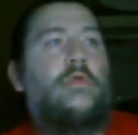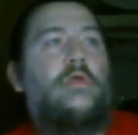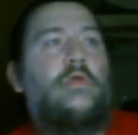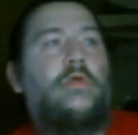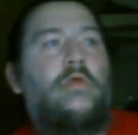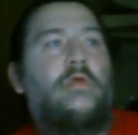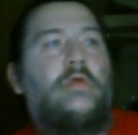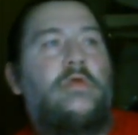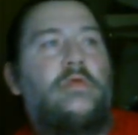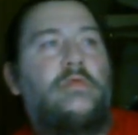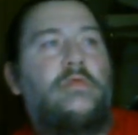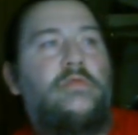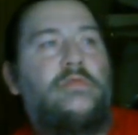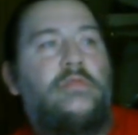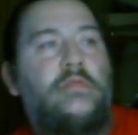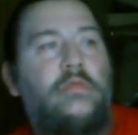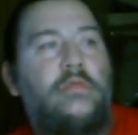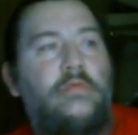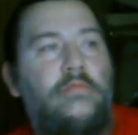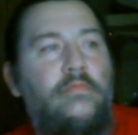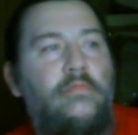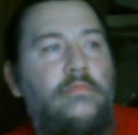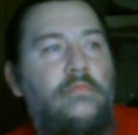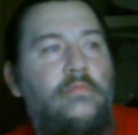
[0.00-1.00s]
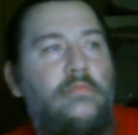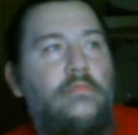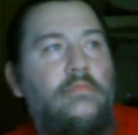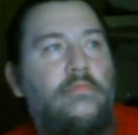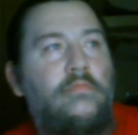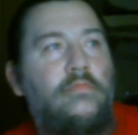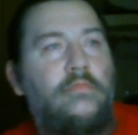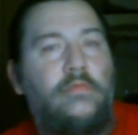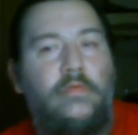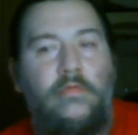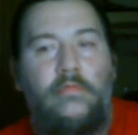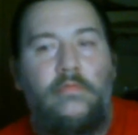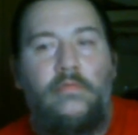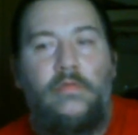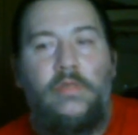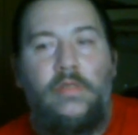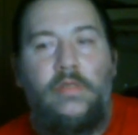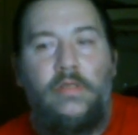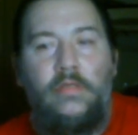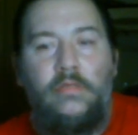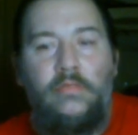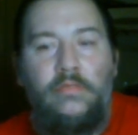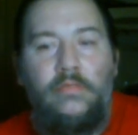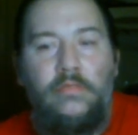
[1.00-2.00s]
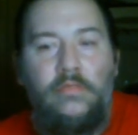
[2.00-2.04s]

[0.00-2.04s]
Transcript: Hey, Steven. What's going on?